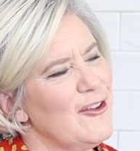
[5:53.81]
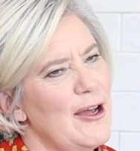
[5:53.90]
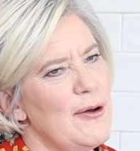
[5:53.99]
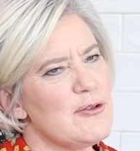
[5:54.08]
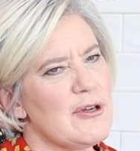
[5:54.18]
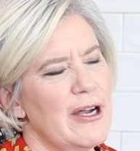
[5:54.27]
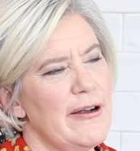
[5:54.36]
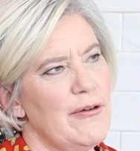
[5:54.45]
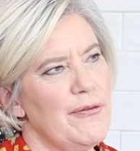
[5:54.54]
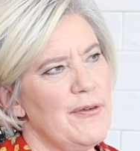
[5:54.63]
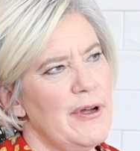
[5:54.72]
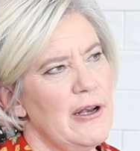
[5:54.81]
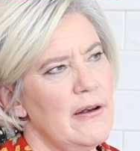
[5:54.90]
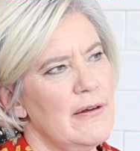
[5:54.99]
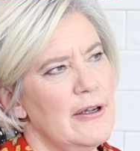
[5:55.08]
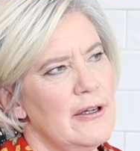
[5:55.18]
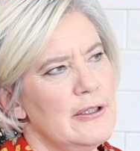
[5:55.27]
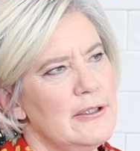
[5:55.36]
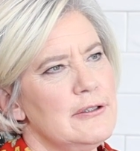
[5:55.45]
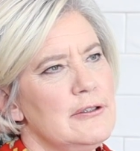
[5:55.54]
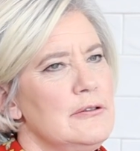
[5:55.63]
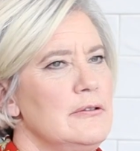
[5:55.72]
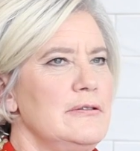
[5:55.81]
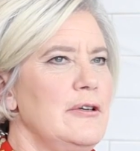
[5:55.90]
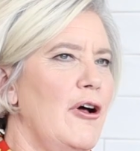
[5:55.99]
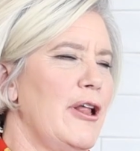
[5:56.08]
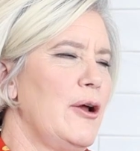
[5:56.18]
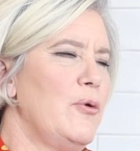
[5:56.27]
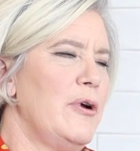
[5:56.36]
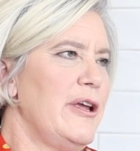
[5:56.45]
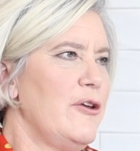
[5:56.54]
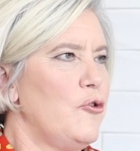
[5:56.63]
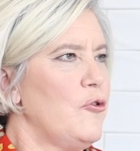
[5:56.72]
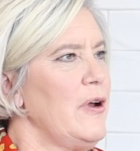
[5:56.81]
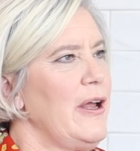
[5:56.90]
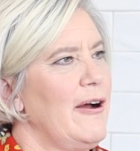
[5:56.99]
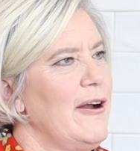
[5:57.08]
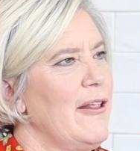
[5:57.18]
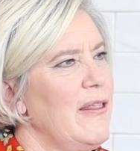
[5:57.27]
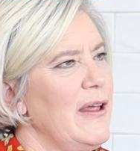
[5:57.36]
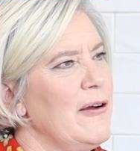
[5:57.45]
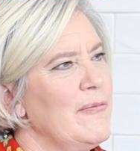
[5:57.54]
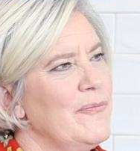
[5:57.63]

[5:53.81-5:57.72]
Because that was kind of a fun Hollywood history kind of thing.